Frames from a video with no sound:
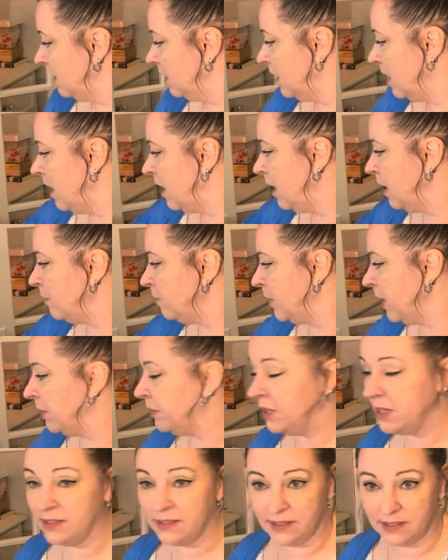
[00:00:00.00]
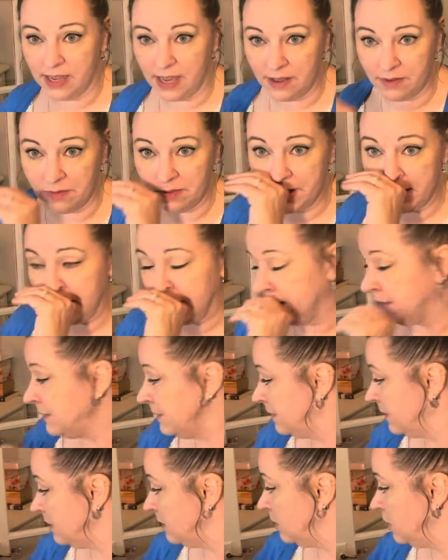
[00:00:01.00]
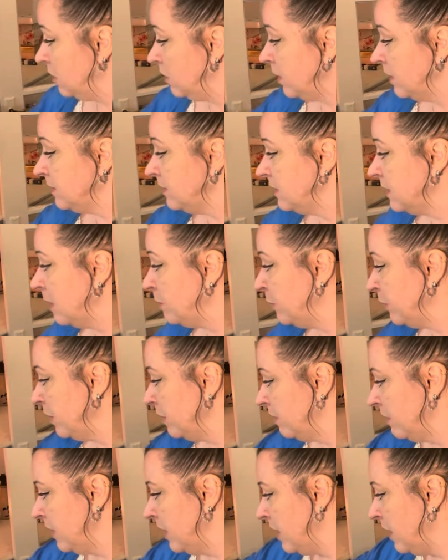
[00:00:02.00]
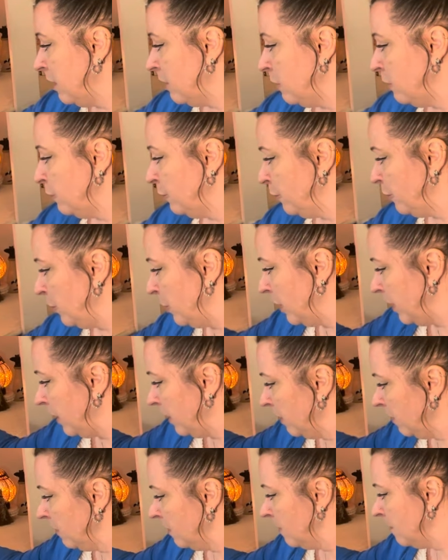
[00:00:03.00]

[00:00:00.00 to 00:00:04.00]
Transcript: um, I'm going to save these and do a separate video for